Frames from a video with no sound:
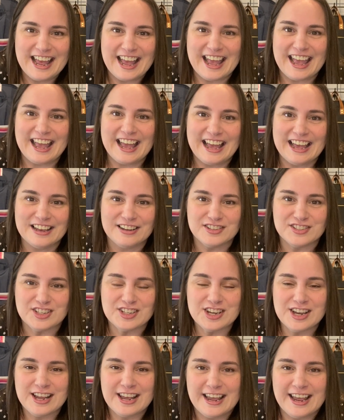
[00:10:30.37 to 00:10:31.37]

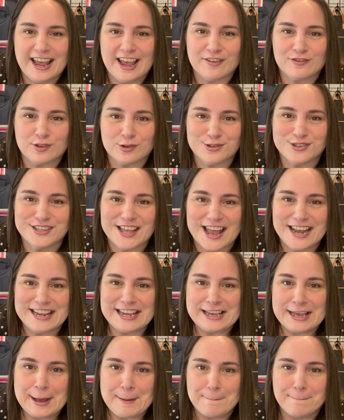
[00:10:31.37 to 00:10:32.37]
and if there's
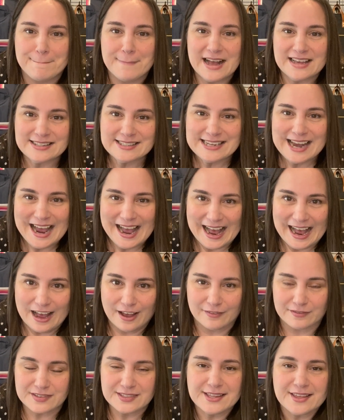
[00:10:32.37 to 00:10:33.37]
any
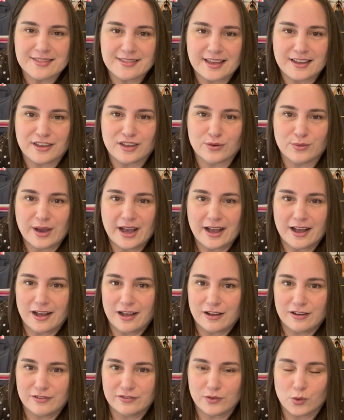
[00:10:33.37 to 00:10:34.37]
must-haves that you
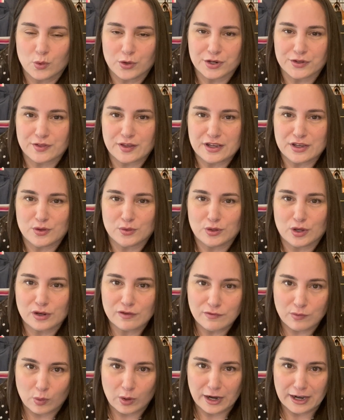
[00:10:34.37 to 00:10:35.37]
have or that you
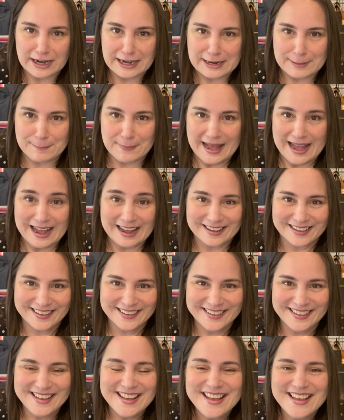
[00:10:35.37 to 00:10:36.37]
look for in a bag.
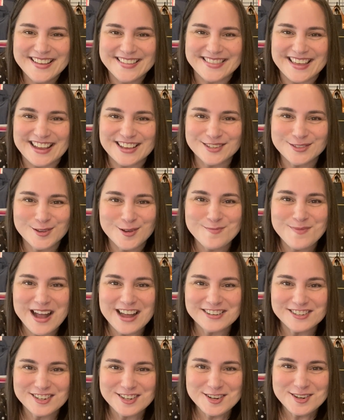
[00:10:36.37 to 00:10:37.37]
Thanks so
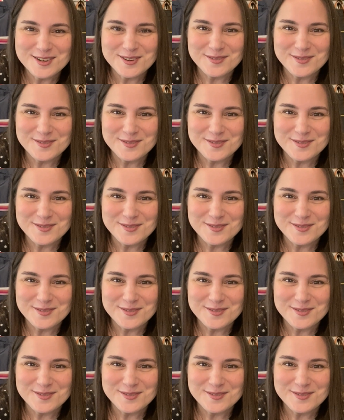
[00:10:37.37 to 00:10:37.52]
much.